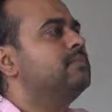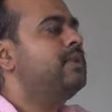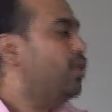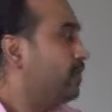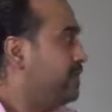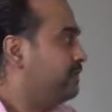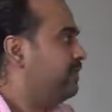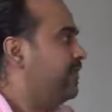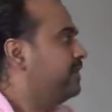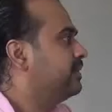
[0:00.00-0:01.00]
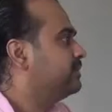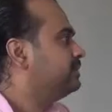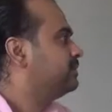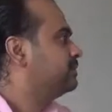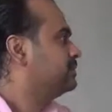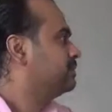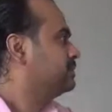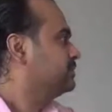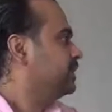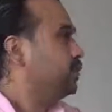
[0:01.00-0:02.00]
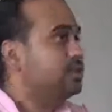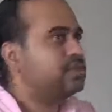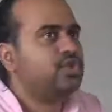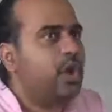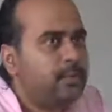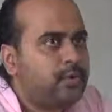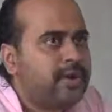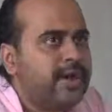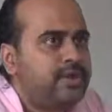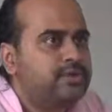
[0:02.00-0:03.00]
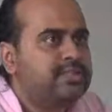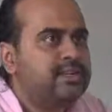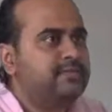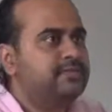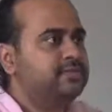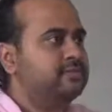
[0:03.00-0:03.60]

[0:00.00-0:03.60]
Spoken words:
But don't be afraid. Don't stop looking at yourself.